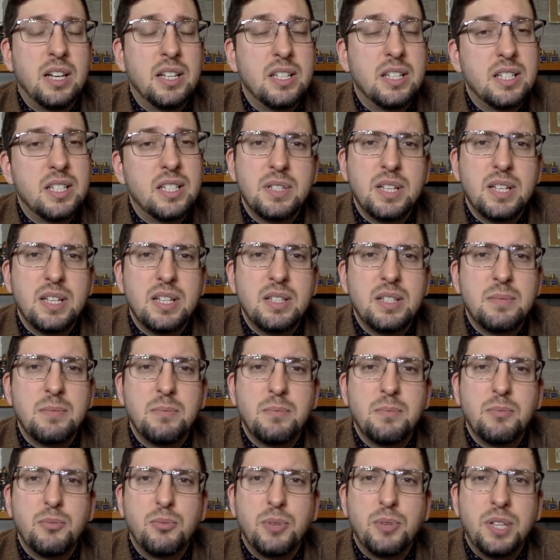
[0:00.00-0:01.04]
I'd say it's
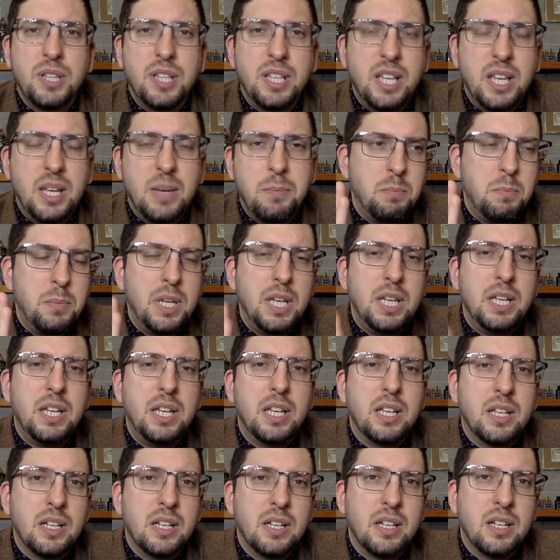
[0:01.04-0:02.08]
really a
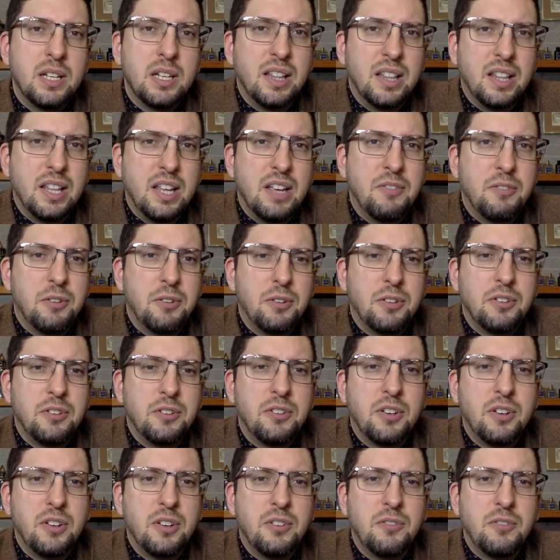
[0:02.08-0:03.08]
median level